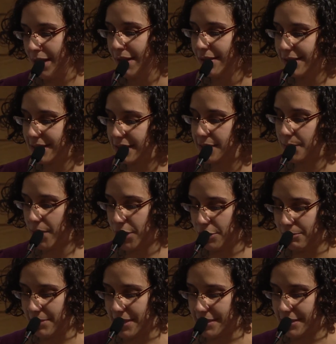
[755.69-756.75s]
This is what
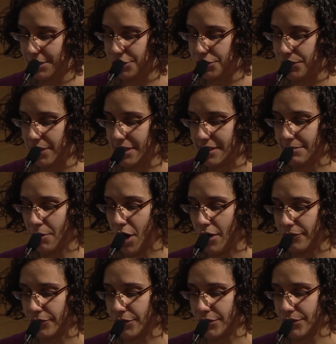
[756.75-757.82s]
humanistic Judaism
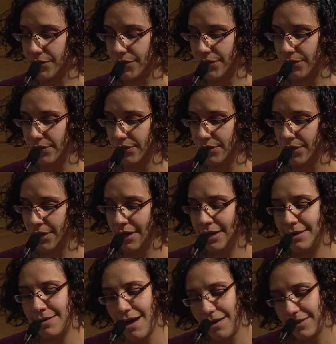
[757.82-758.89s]
offers,
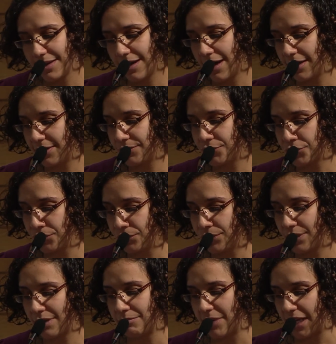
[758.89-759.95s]
not the kind of truth
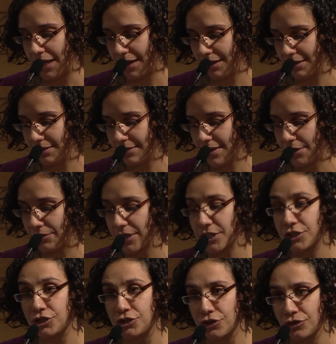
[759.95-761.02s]
and meaning that are
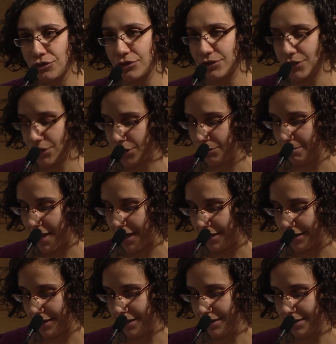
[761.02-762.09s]
external to
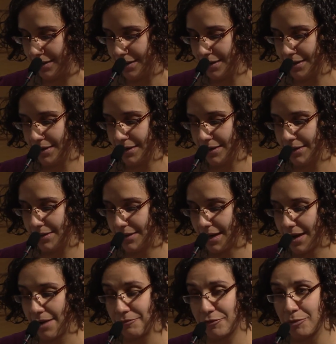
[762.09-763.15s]
humanity, that
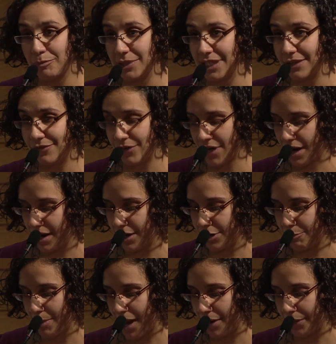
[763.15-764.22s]
come from belief in a higher
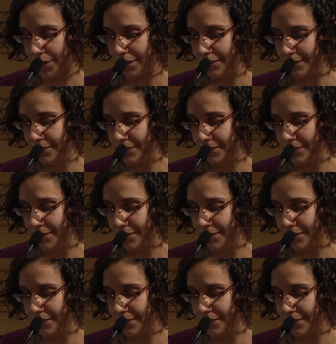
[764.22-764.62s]
power.